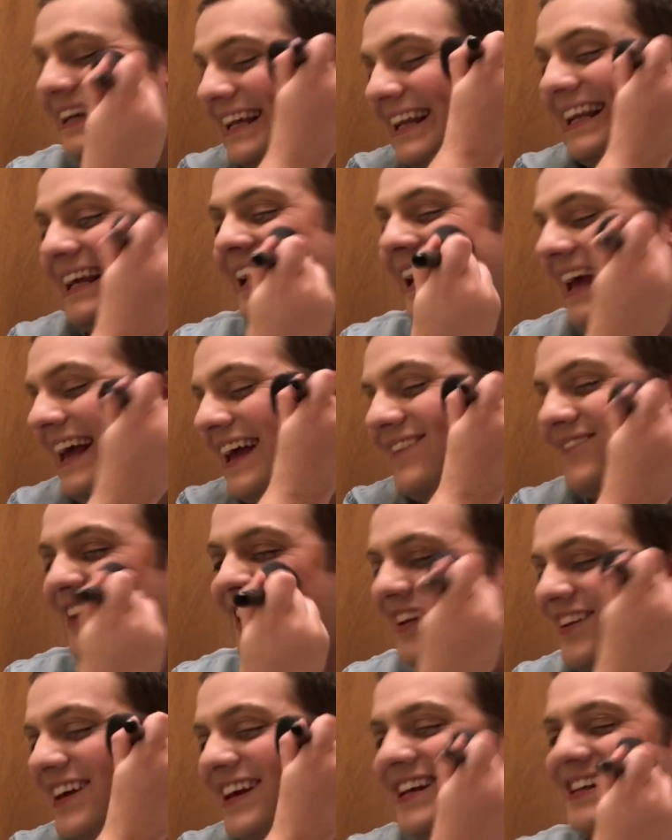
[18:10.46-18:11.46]
And again, my
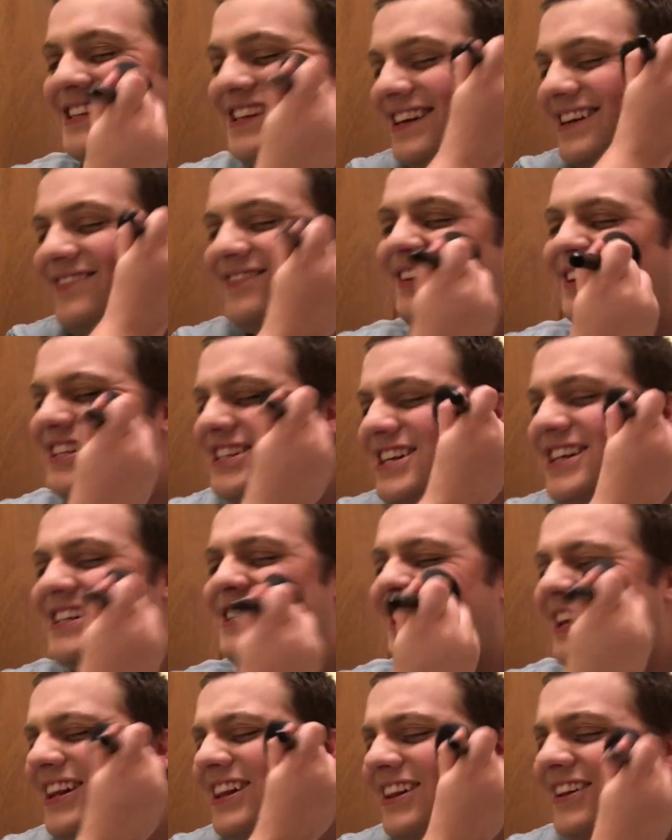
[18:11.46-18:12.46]
kinks, are, my cheeks
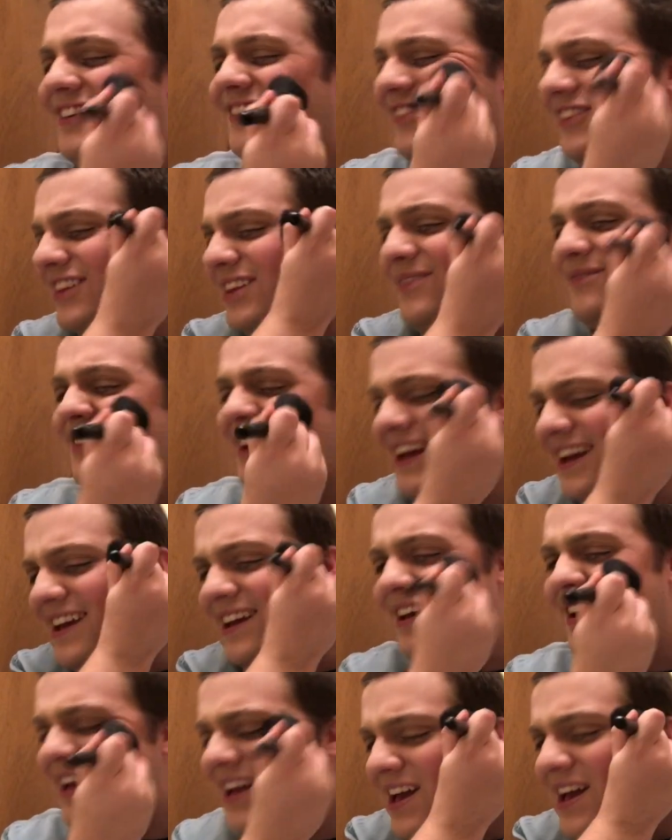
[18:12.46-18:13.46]
are gonna look really pink.